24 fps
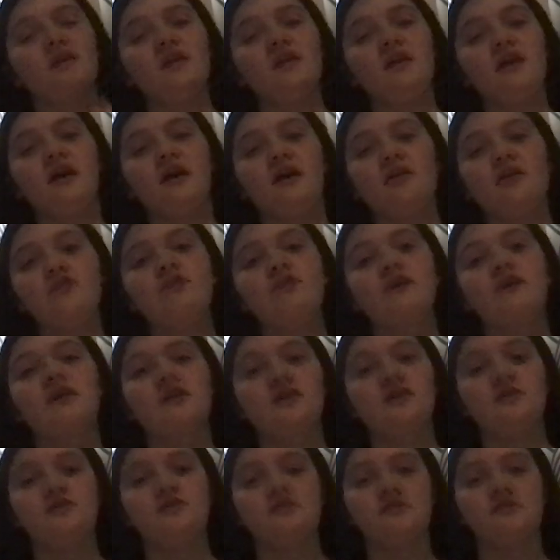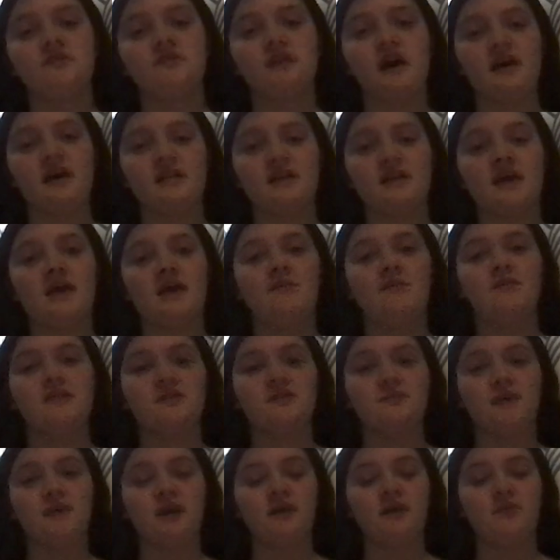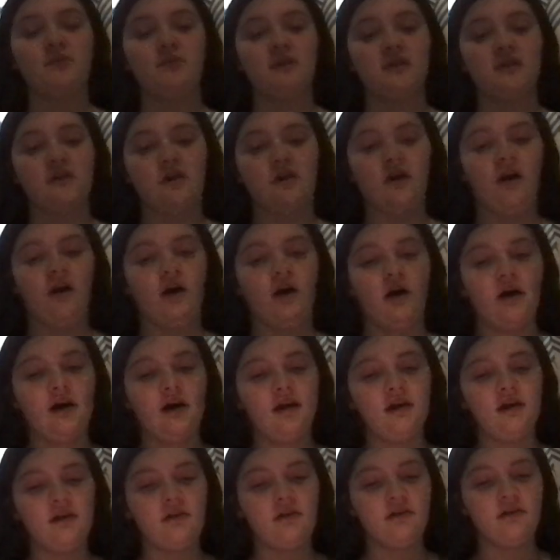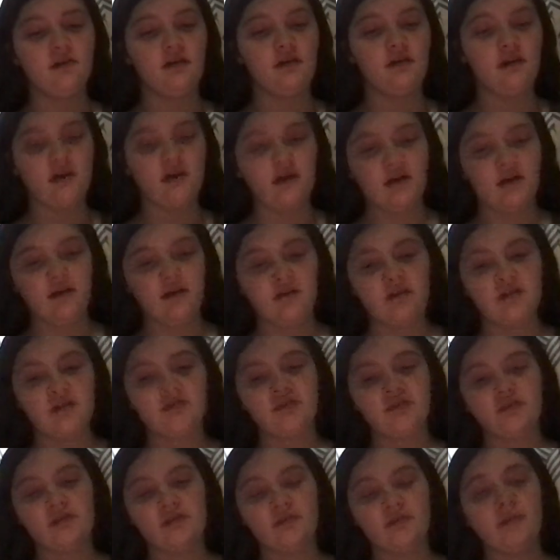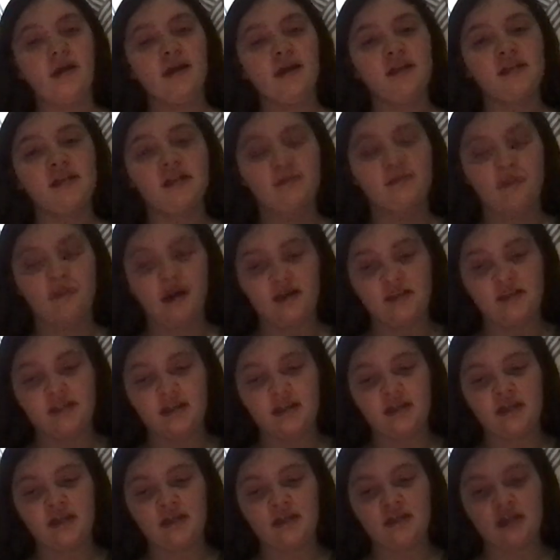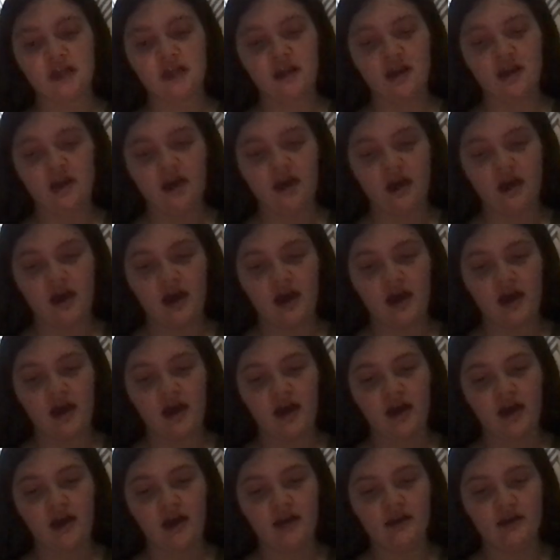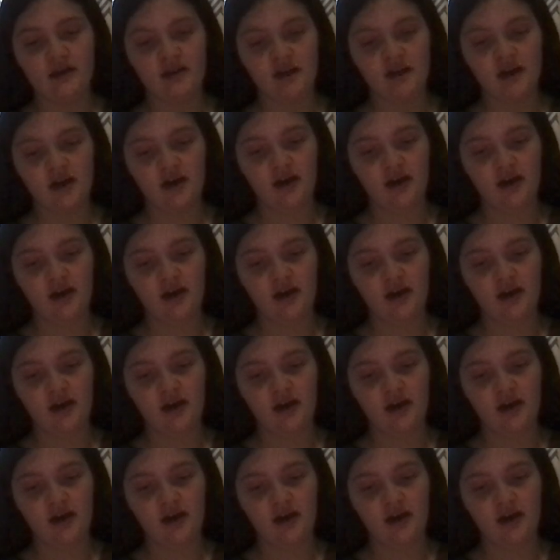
how you can use that time to spend with God, which was an amazing message. And